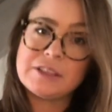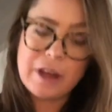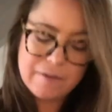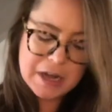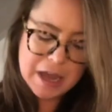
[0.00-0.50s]
So
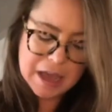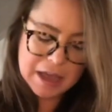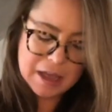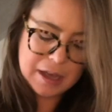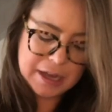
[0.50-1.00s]
every
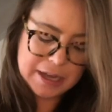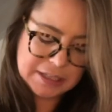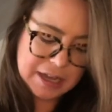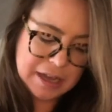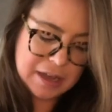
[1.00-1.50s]
day I
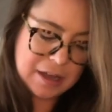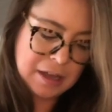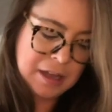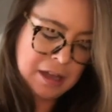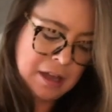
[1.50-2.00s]
take
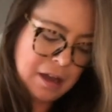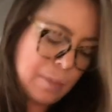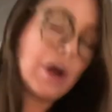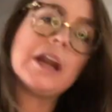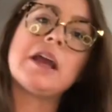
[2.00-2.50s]
a
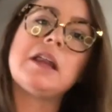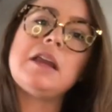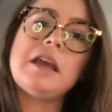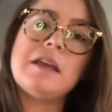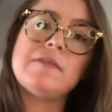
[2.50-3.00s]
morning and an
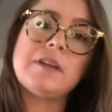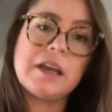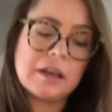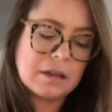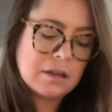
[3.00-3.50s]

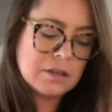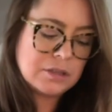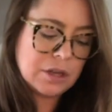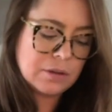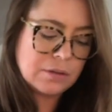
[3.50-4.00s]
evening
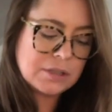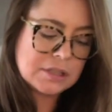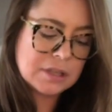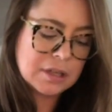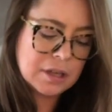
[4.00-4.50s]
dose.